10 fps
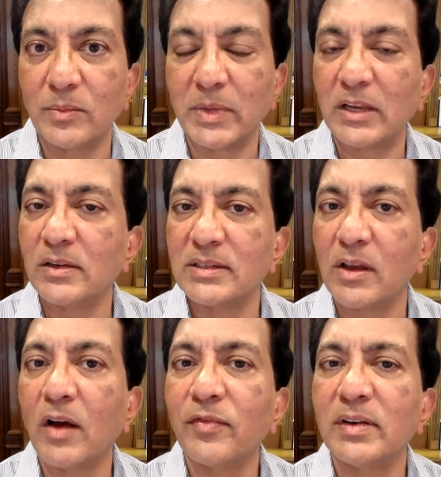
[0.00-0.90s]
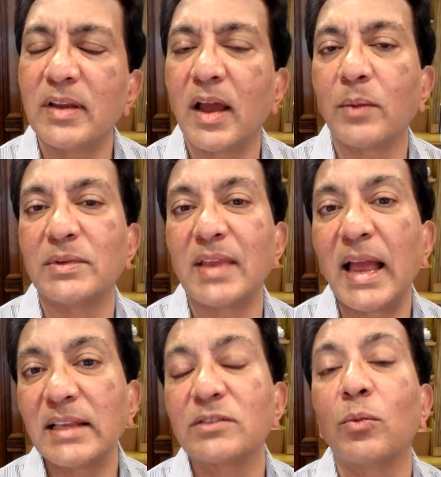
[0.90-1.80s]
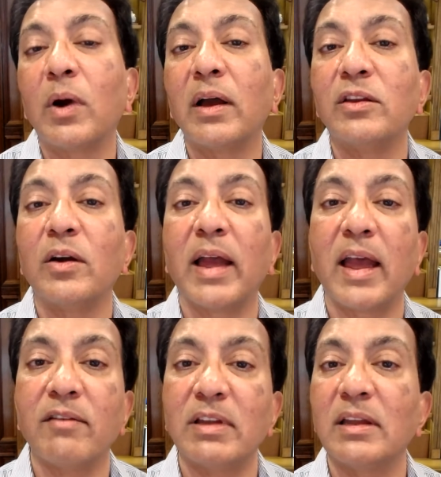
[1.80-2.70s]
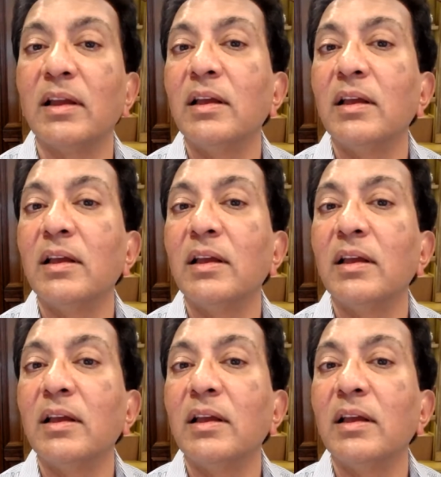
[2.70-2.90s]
because oftentimes that's why you're having